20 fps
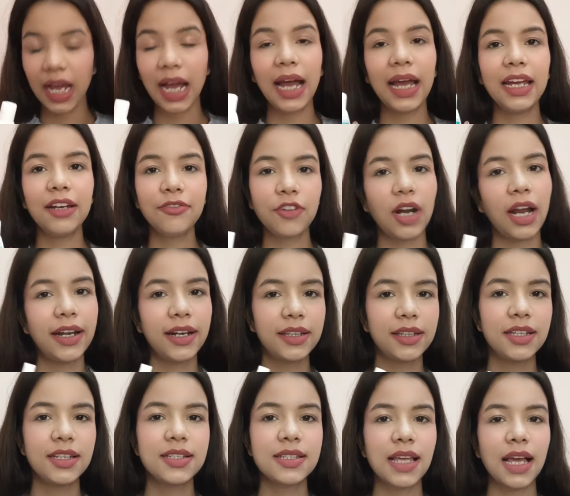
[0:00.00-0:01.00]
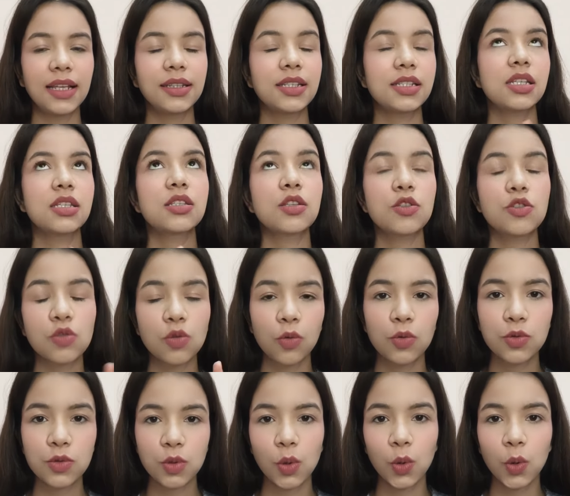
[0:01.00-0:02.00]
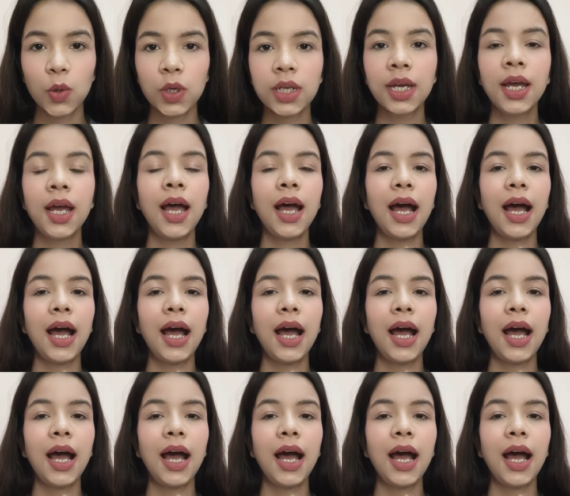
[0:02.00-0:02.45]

I have tried this and this is so good.